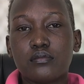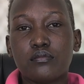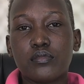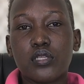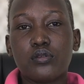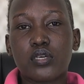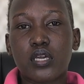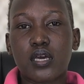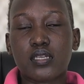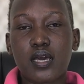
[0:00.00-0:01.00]
be looking
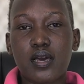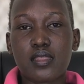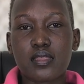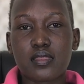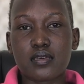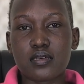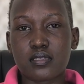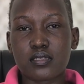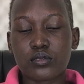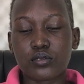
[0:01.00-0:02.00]
at other
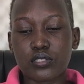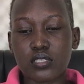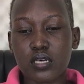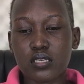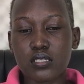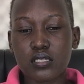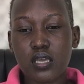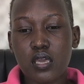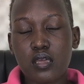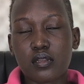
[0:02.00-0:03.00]
things concerning
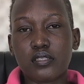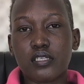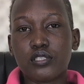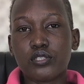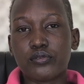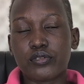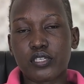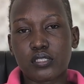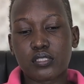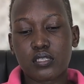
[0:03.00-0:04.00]
the
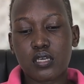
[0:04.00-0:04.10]
neonate.